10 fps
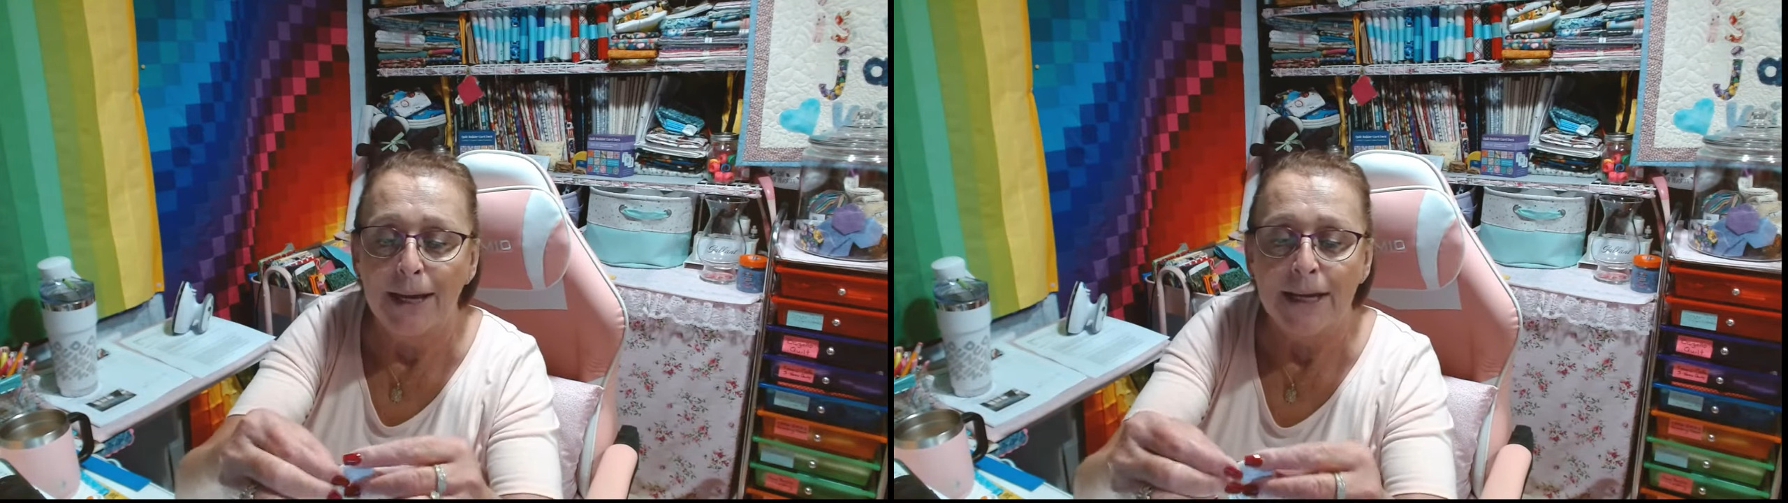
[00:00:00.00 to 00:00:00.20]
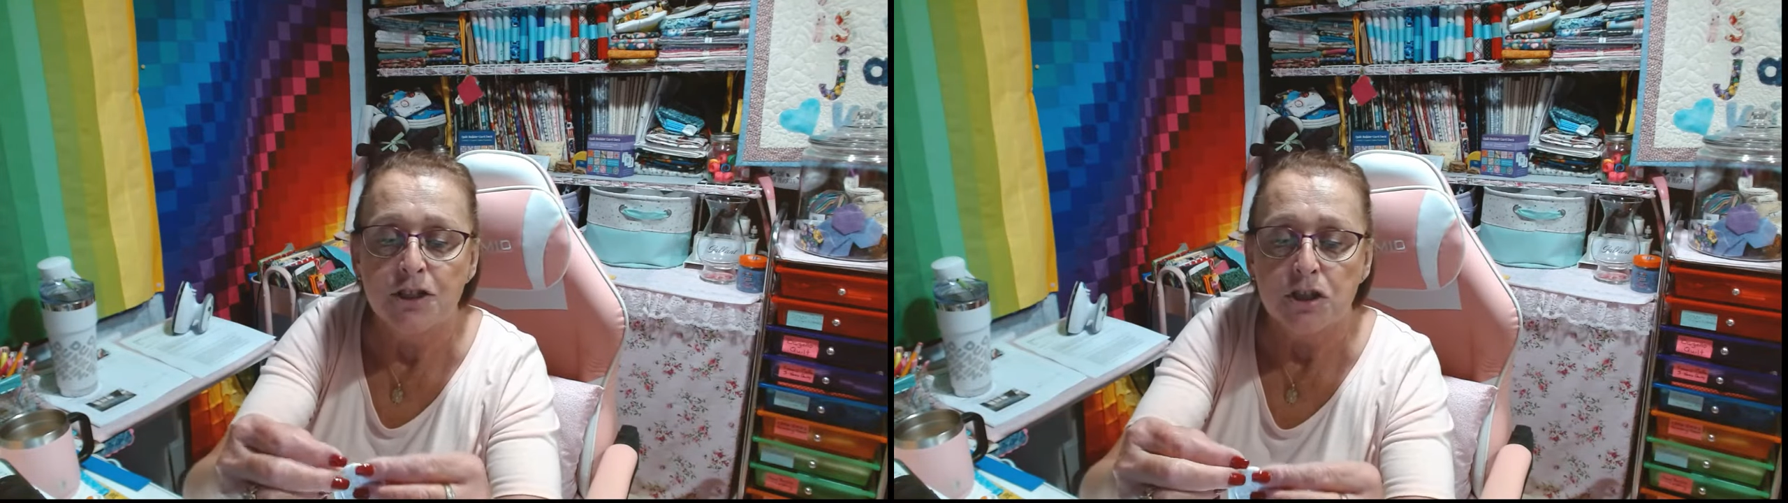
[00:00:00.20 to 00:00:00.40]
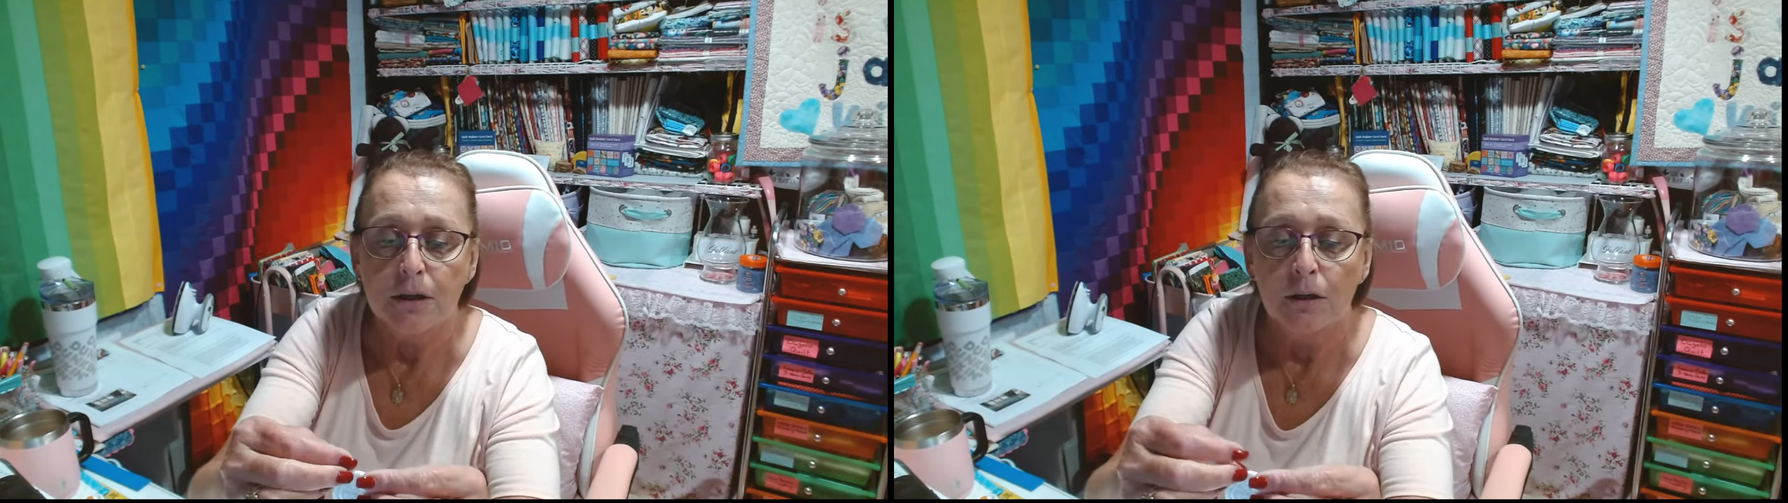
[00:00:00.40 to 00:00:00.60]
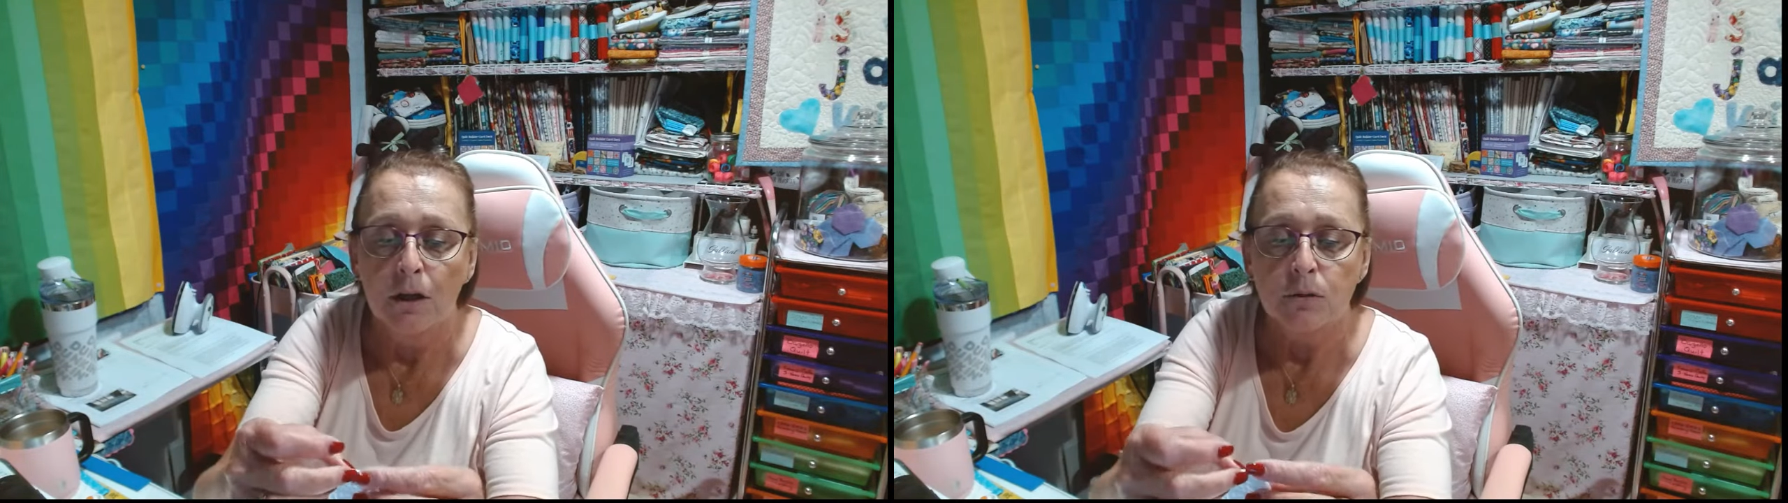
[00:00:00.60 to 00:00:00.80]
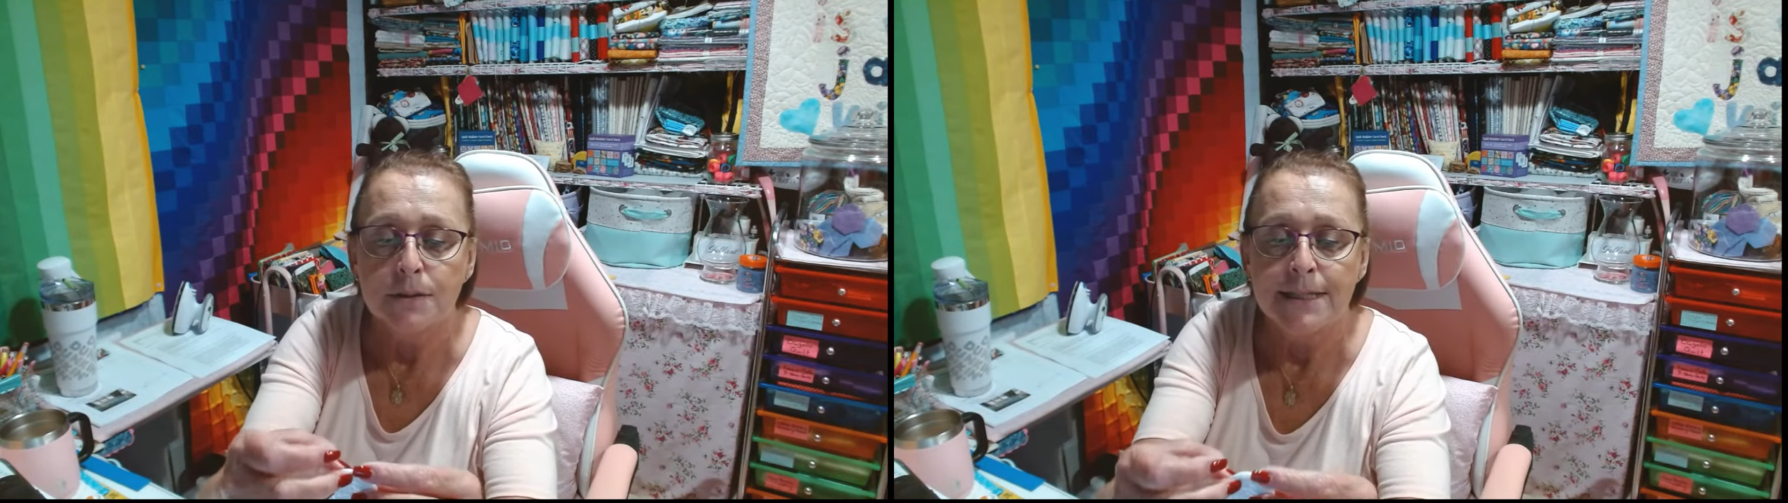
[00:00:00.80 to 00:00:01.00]
each
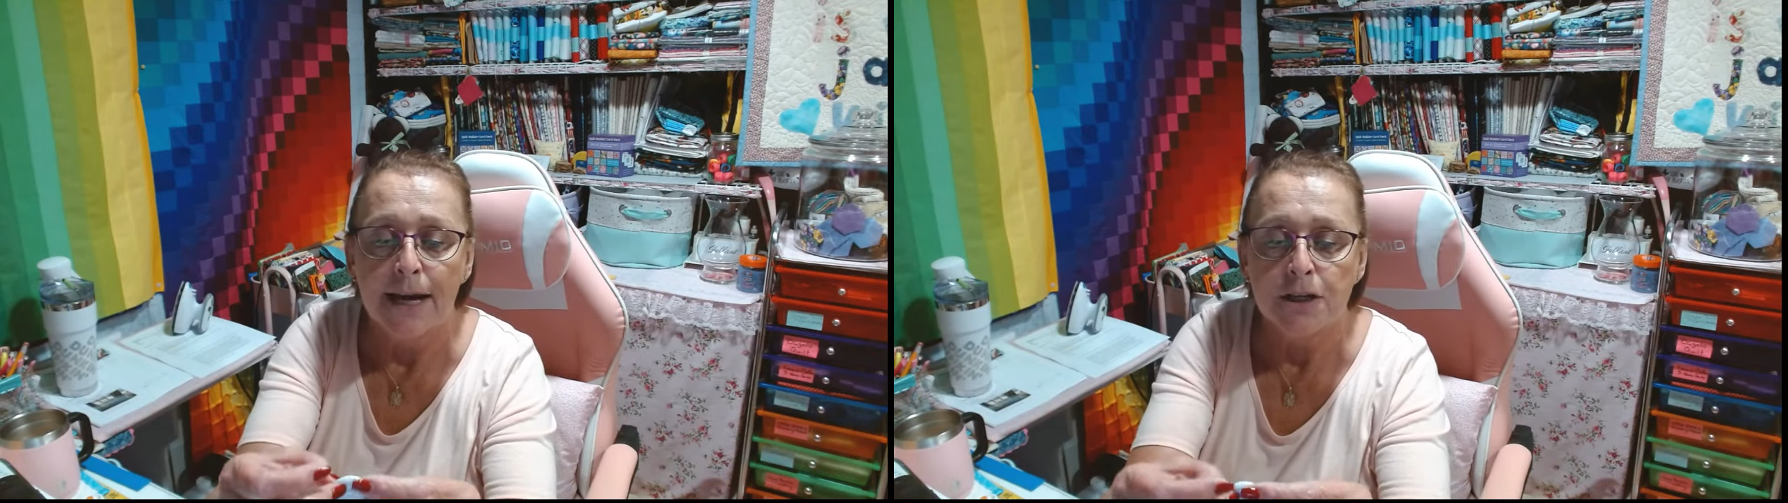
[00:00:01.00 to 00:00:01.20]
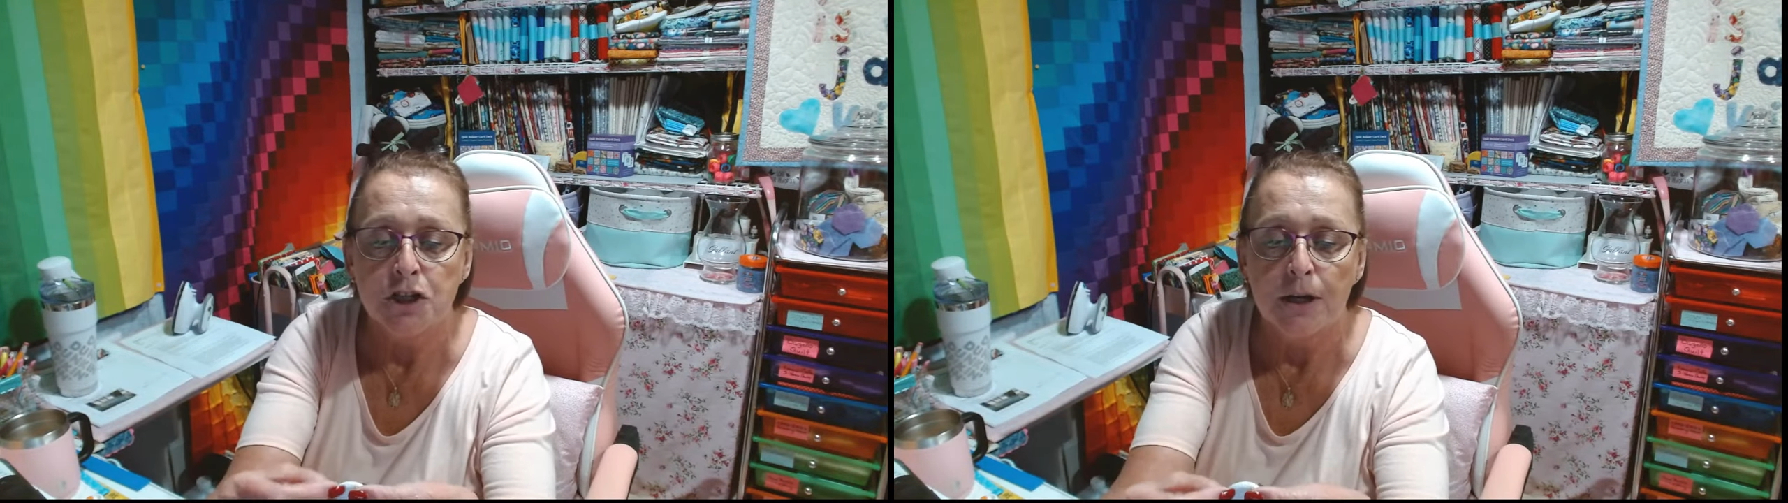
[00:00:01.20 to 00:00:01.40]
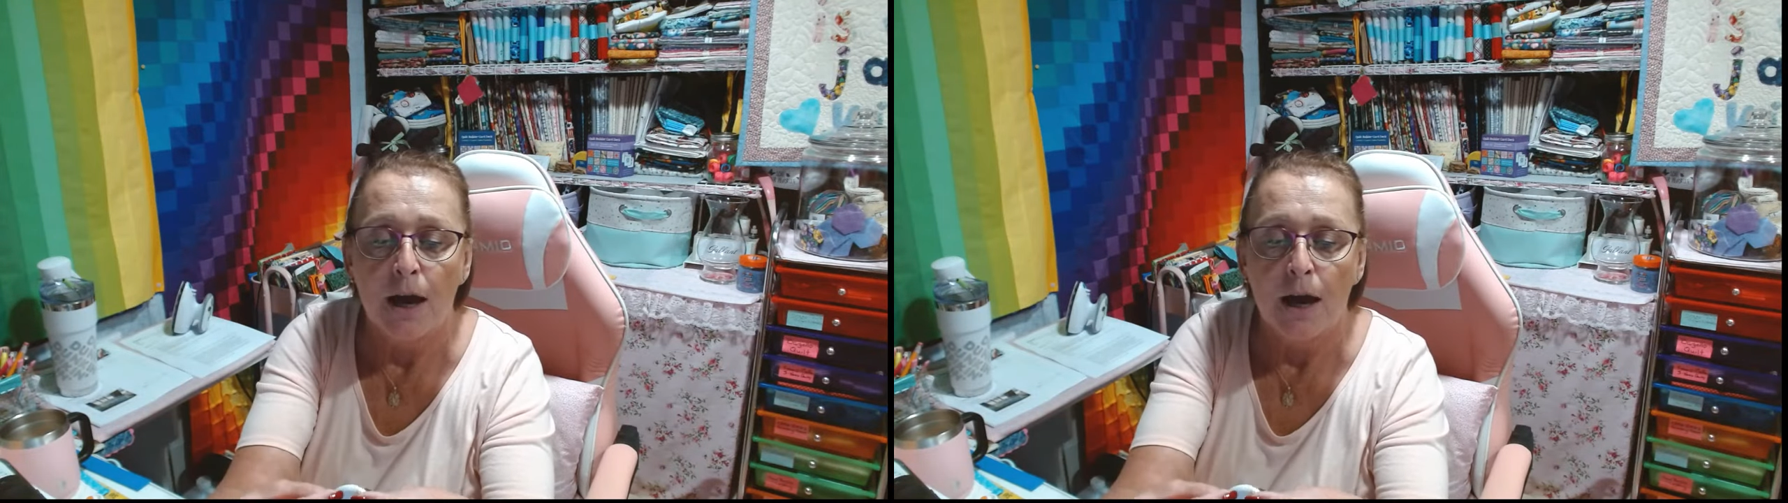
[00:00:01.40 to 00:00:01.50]
little section.